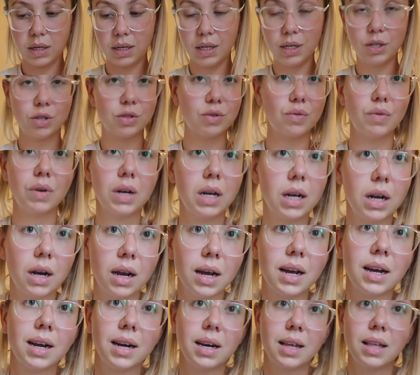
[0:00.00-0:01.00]
He doesn't really
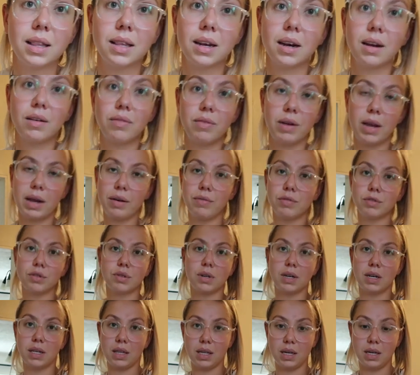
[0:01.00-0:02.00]
like any of the like flavors
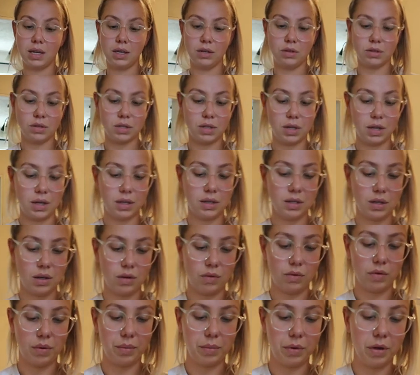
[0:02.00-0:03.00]
or anything. He just likes like
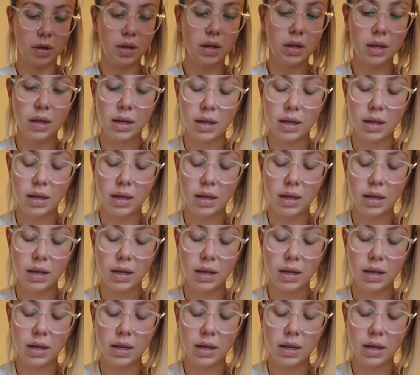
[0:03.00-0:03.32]
normal.